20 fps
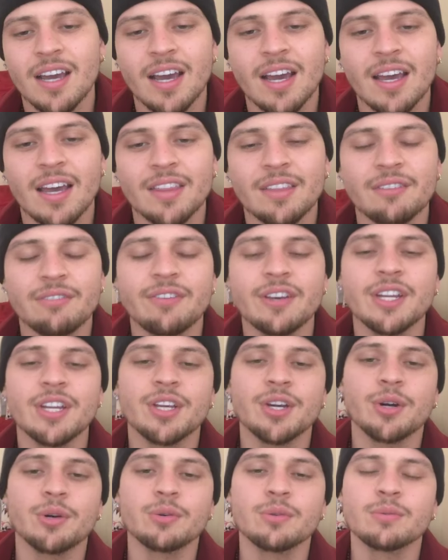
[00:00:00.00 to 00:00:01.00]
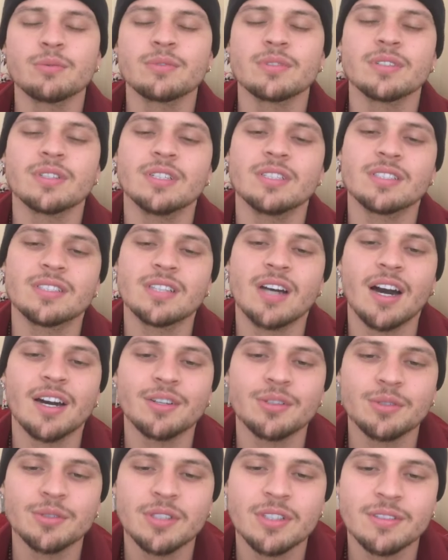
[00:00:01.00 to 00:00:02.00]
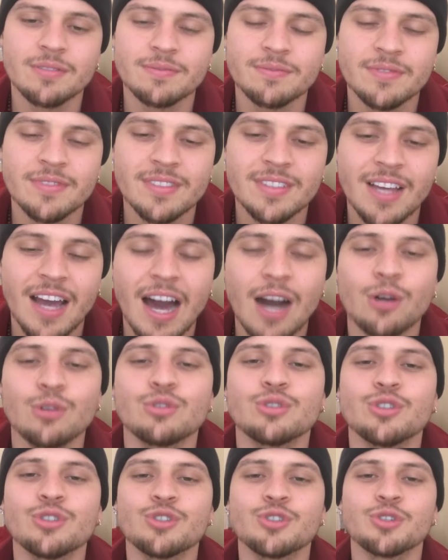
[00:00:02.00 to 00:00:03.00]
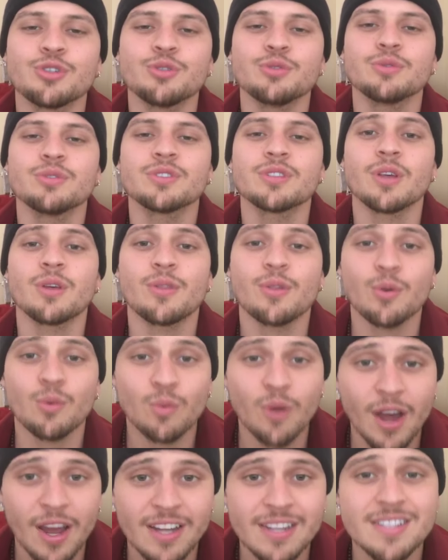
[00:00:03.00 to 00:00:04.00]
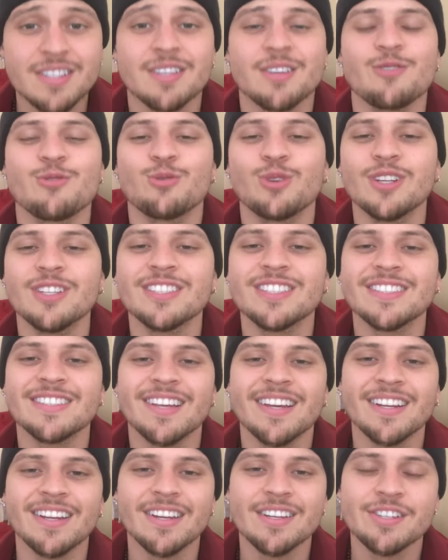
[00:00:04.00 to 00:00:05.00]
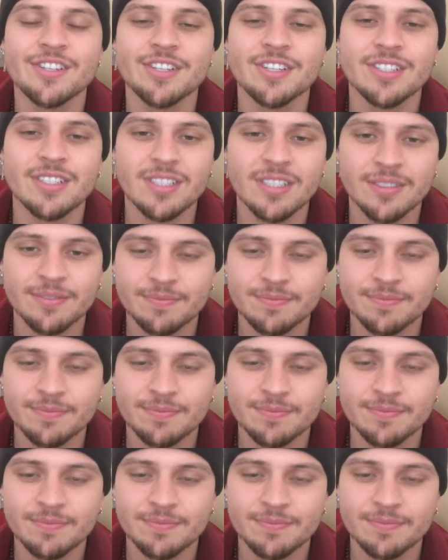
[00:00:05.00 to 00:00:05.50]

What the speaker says: And the video is titled, How to Choose the Right Real Estate Agent.